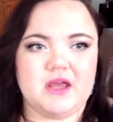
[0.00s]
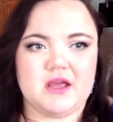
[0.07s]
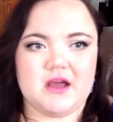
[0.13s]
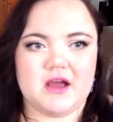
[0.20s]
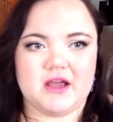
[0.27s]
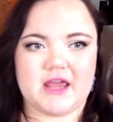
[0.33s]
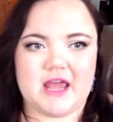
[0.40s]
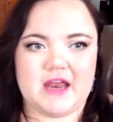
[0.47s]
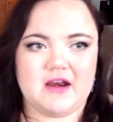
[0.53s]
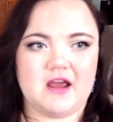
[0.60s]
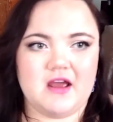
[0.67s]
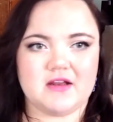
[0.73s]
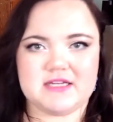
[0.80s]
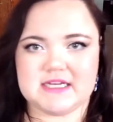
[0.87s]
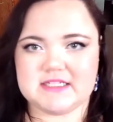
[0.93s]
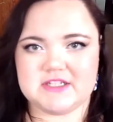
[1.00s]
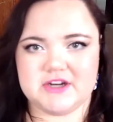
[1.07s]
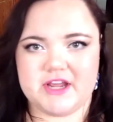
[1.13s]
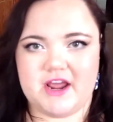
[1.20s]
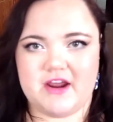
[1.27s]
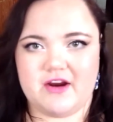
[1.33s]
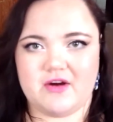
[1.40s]
again, Dexter
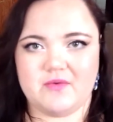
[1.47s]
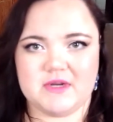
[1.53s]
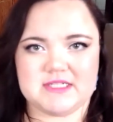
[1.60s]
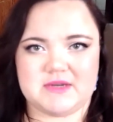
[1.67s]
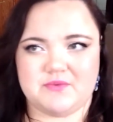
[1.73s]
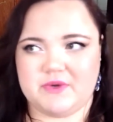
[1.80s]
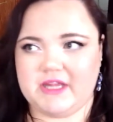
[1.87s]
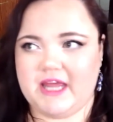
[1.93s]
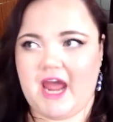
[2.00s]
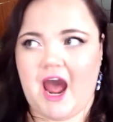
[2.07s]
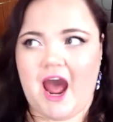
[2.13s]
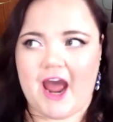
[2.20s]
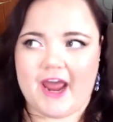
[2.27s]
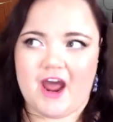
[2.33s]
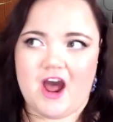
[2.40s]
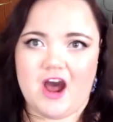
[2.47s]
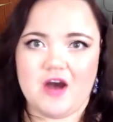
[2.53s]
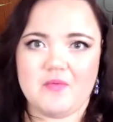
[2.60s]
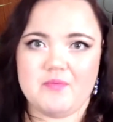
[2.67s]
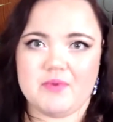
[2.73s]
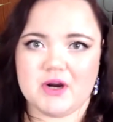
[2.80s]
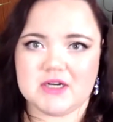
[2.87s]
Yager was a really high
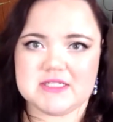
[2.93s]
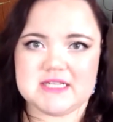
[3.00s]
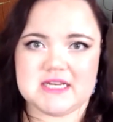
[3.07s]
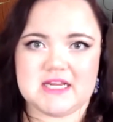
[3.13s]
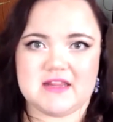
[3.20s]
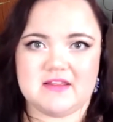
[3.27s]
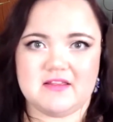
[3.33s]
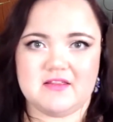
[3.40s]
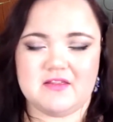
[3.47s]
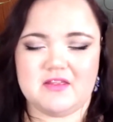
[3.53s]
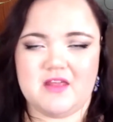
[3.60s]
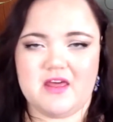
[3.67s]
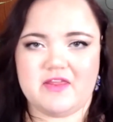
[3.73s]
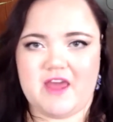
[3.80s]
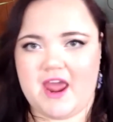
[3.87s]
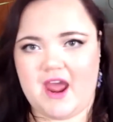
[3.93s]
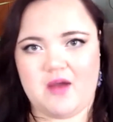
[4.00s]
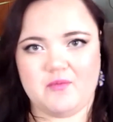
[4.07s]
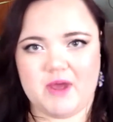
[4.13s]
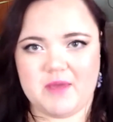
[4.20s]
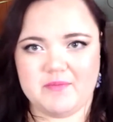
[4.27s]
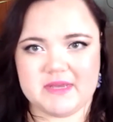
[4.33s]
up person in the
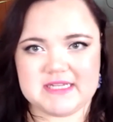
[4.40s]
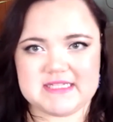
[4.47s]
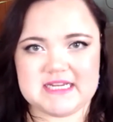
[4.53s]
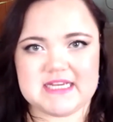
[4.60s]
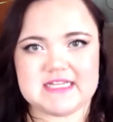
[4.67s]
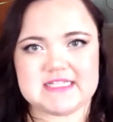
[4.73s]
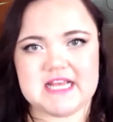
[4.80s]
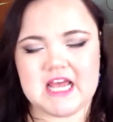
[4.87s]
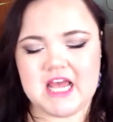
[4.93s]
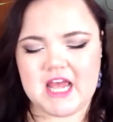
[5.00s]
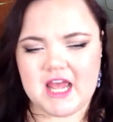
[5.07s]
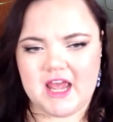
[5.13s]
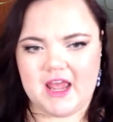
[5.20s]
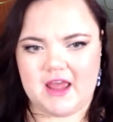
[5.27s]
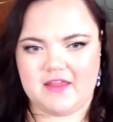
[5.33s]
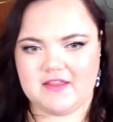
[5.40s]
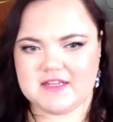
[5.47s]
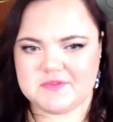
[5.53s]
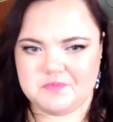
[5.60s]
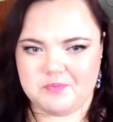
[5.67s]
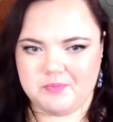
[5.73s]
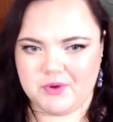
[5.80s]
Amway business, and
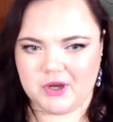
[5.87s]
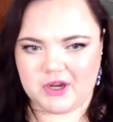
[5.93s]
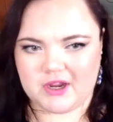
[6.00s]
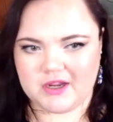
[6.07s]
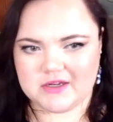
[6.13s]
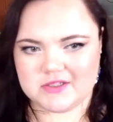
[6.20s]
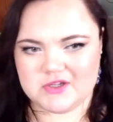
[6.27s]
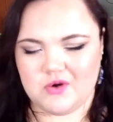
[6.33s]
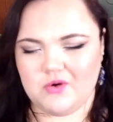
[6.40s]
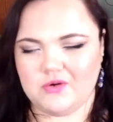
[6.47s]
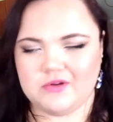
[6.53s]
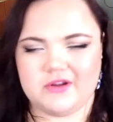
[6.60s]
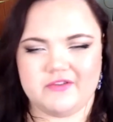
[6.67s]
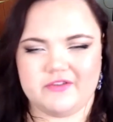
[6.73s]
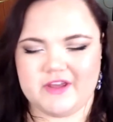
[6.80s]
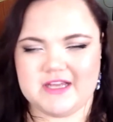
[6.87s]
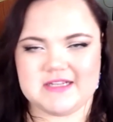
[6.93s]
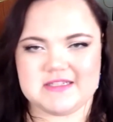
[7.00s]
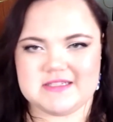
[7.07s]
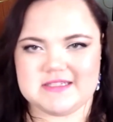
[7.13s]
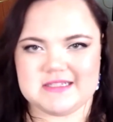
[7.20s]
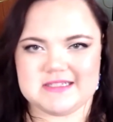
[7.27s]
this book told of
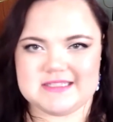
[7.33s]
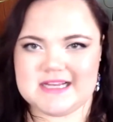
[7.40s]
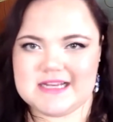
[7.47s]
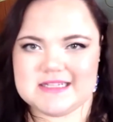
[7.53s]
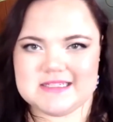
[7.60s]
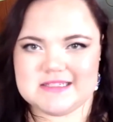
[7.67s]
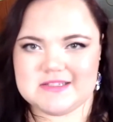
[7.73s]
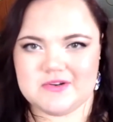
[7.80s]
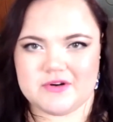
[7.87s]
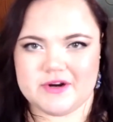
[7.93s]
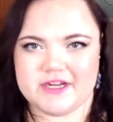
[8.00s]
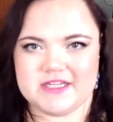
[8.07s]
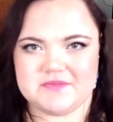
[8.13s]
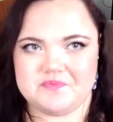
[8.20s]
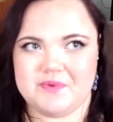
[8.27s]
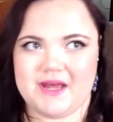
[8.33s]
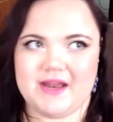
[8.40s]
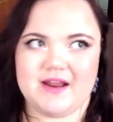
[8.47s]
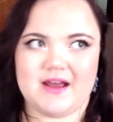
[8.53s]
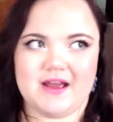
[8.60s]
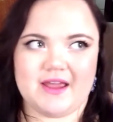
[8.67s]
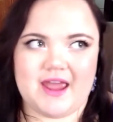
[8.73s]
his success stories,
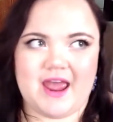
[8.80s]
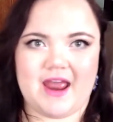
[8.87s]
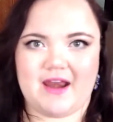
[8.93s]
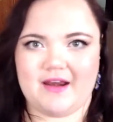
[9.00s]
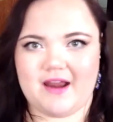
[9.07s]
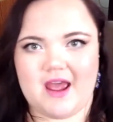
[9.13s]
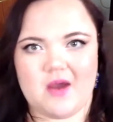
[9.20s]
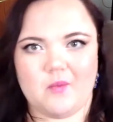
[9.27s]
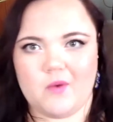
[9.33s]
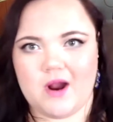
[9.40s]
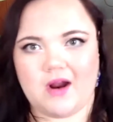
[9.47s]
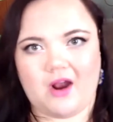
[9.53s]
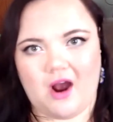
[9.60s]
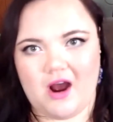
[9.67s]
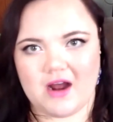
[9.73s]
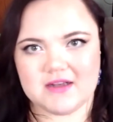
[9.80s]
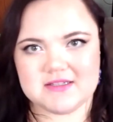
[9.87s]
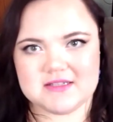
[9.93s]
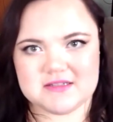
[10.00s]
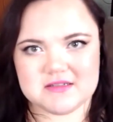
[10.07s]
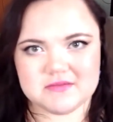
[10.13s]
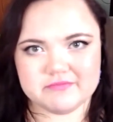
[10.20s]
but again, at what
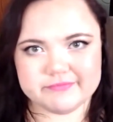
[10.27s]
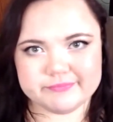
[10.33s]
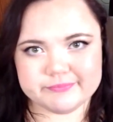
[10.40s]
cost?